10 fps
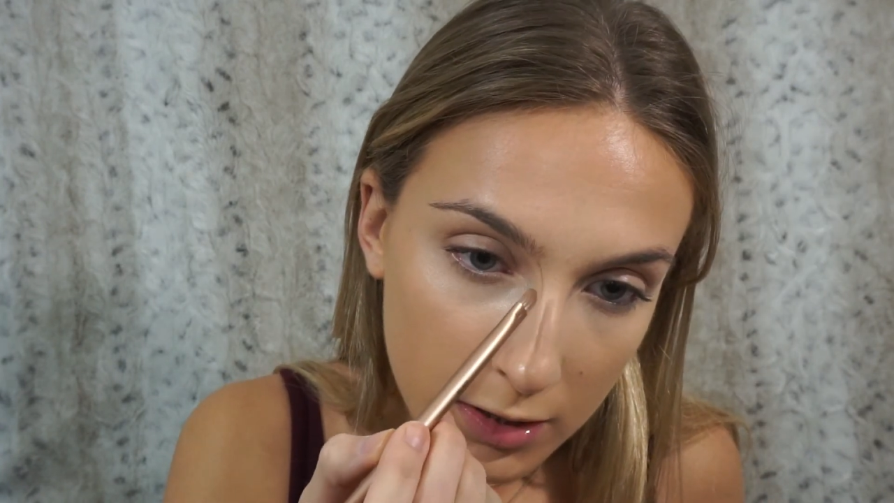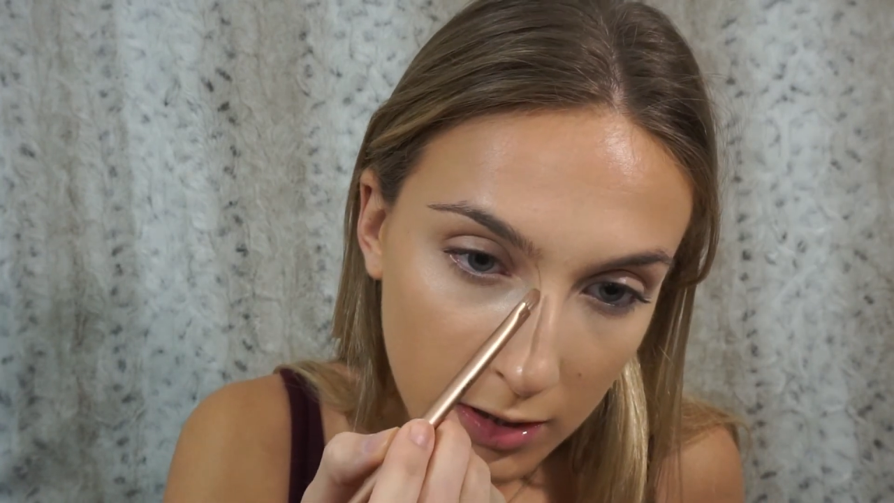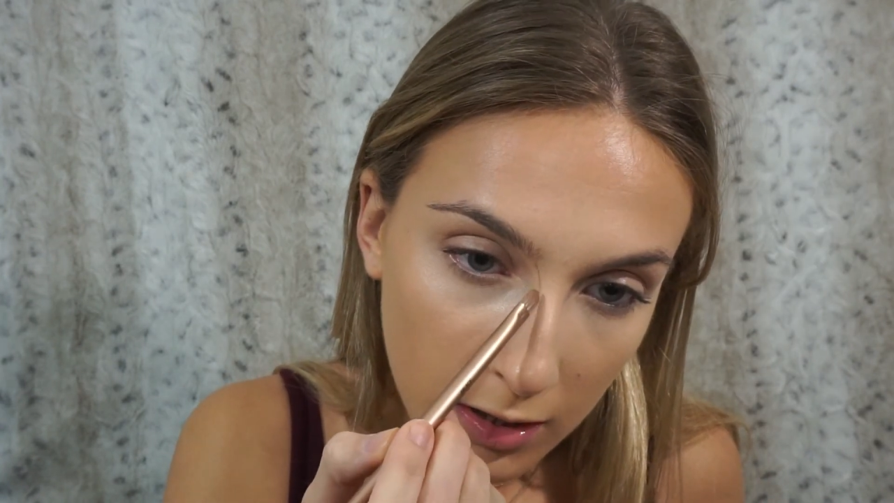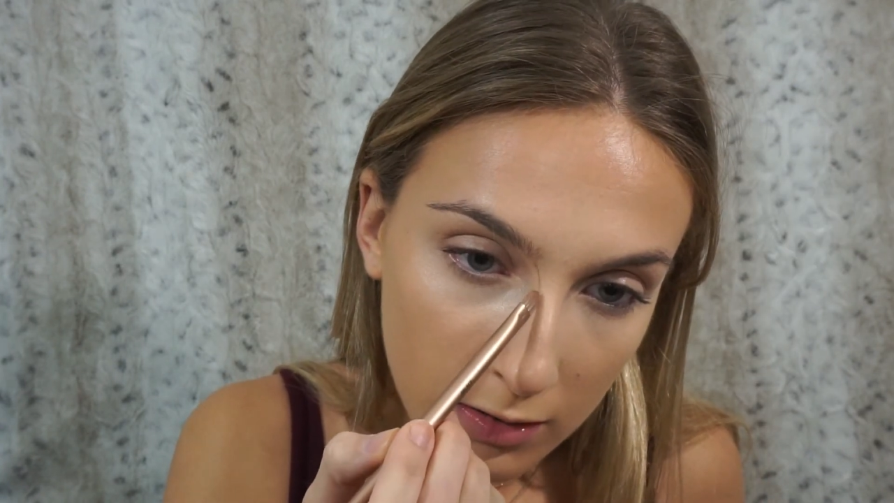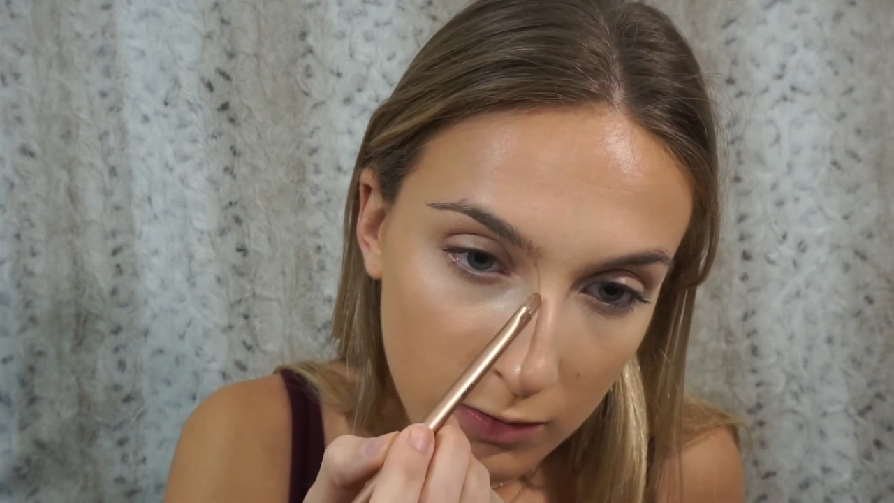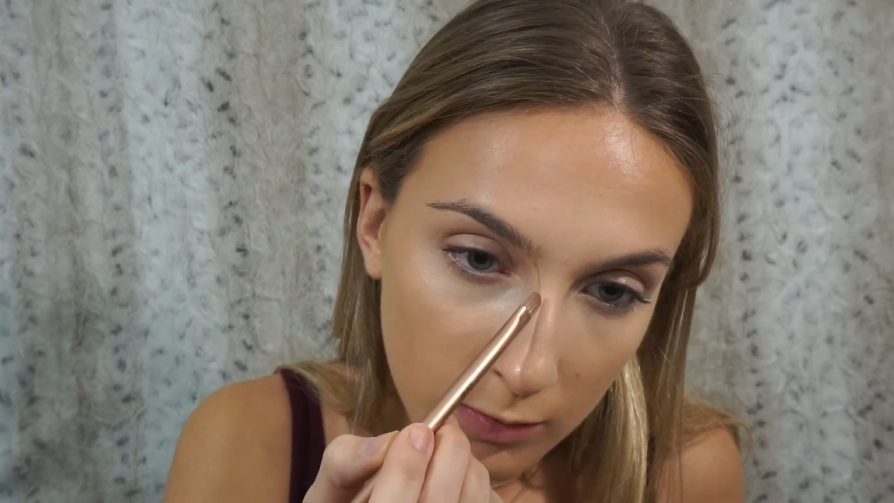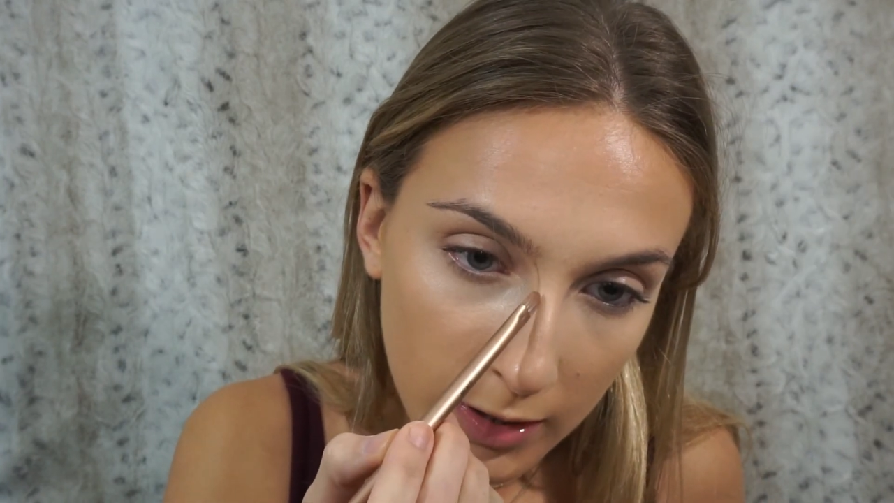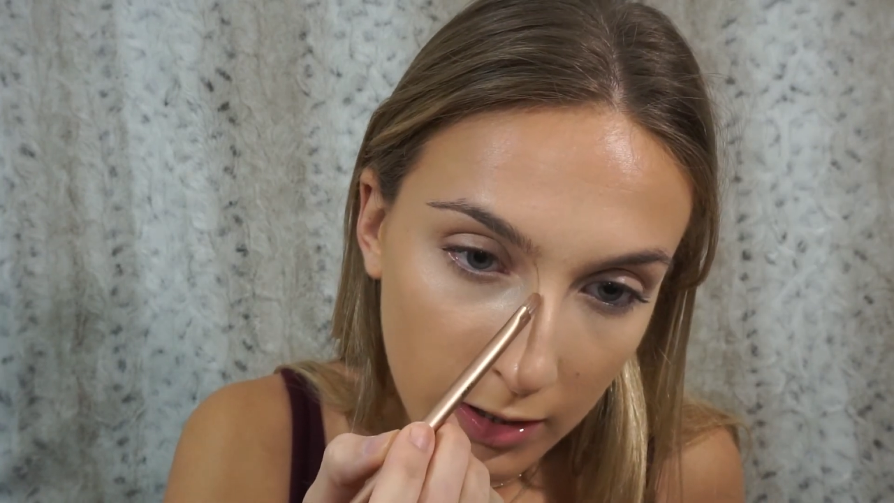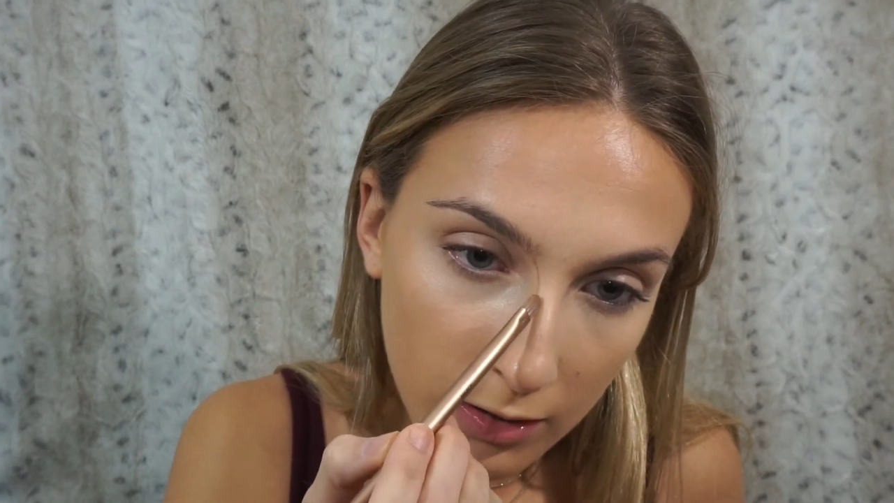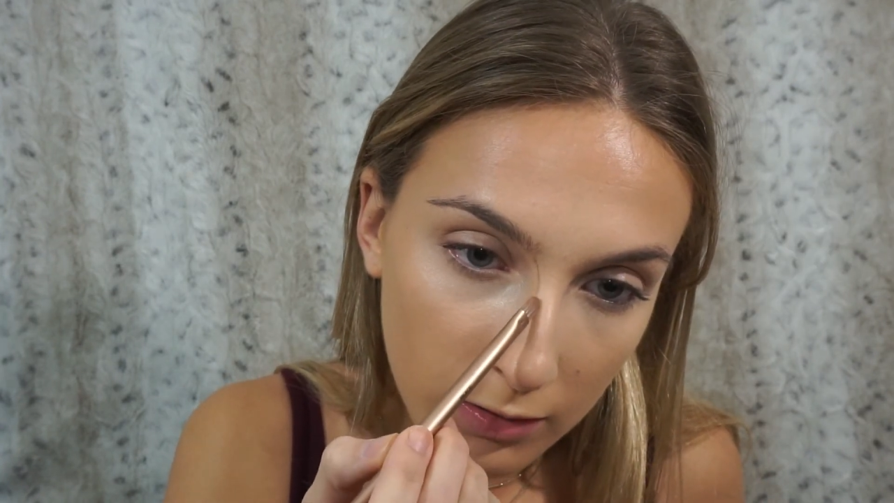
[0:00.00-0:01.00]
to contour my
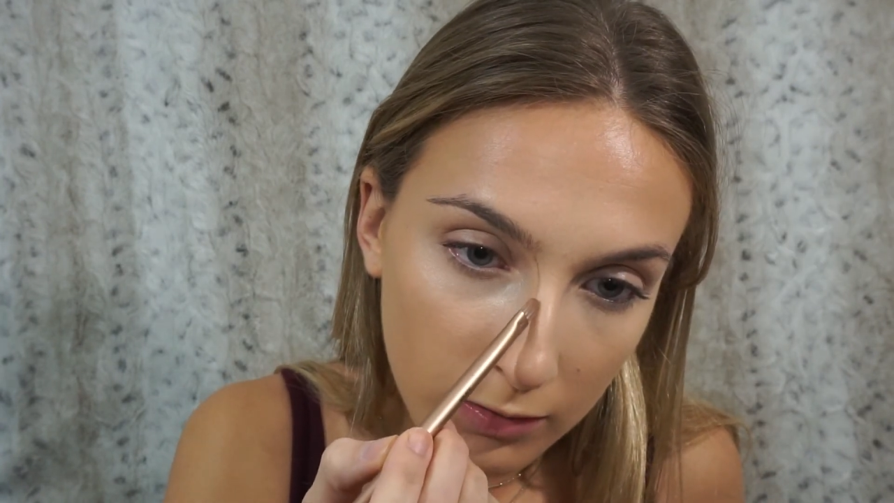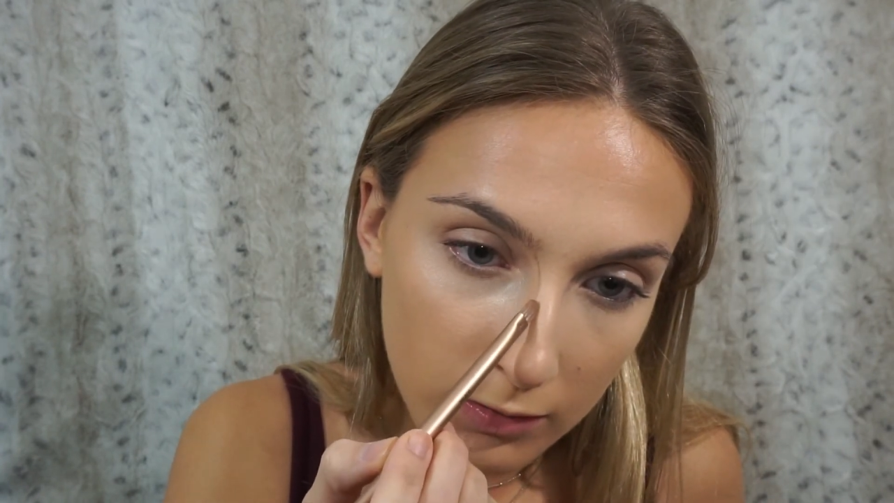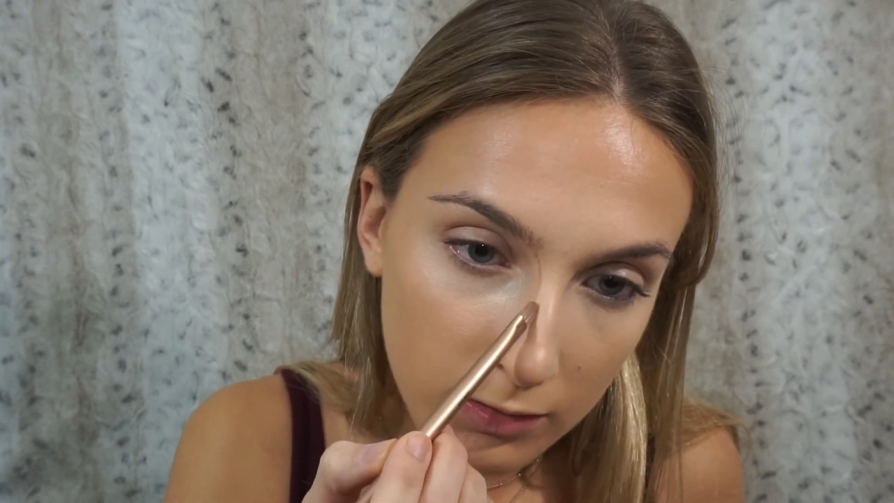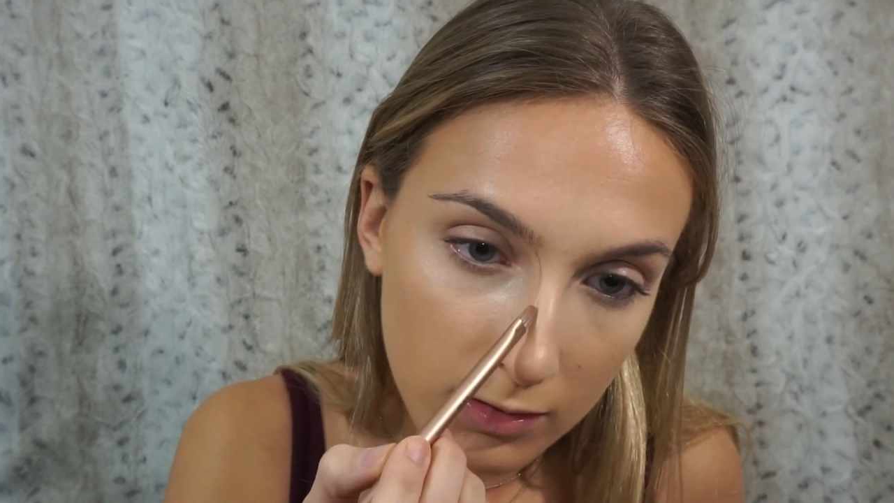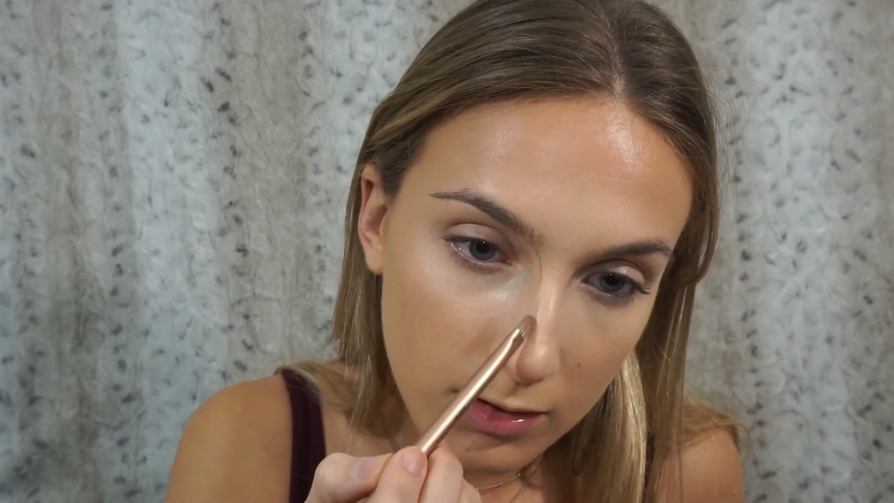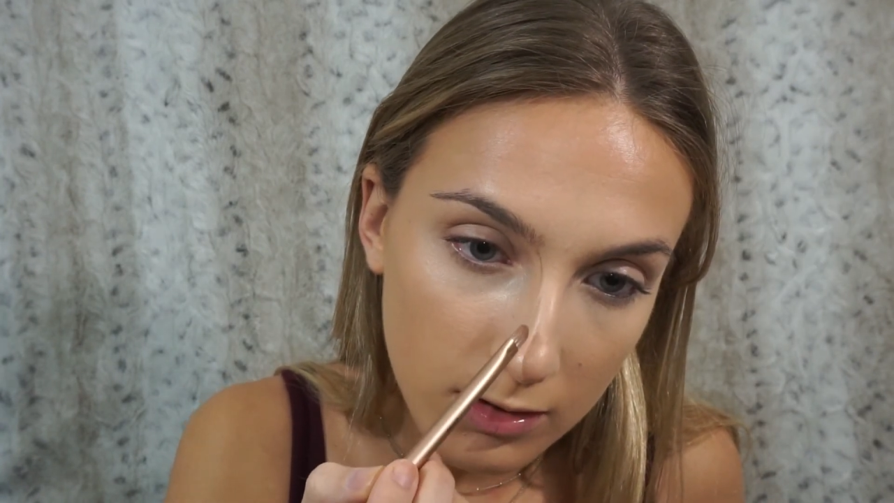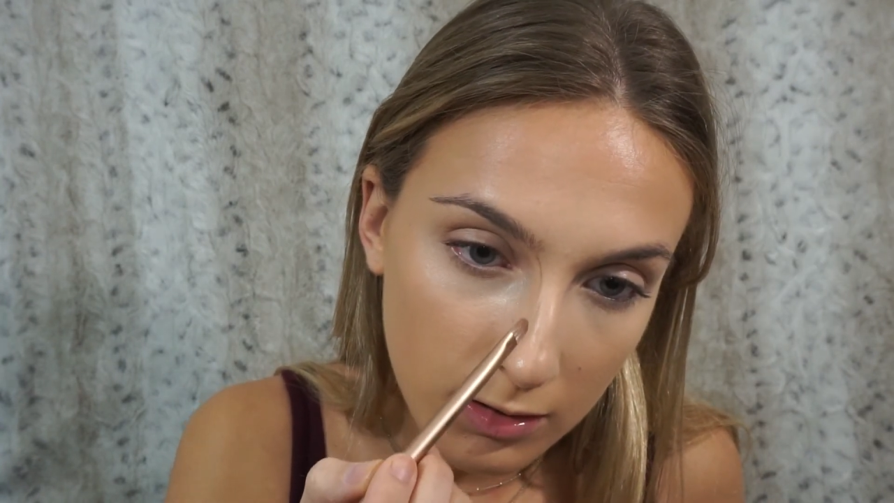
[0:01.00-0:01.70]
nose,